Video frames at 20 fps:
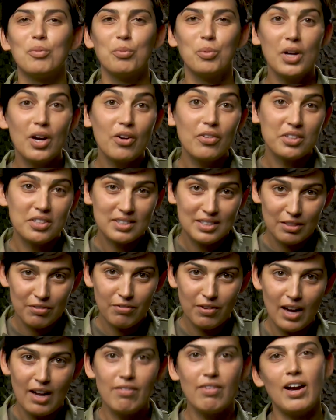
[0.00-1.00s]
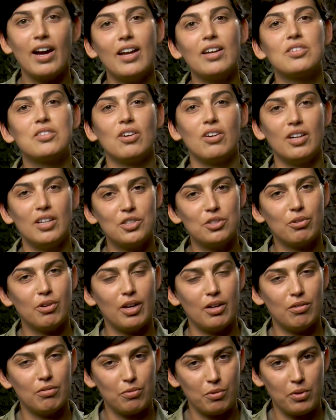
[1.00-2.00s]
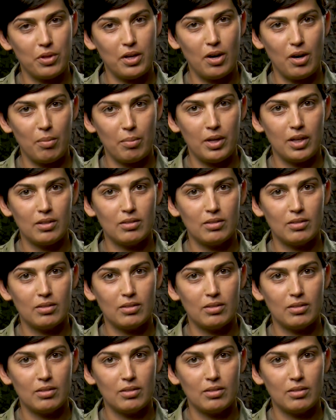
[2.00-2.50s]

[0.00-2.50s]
We are the C5 ISR integrator for the Army.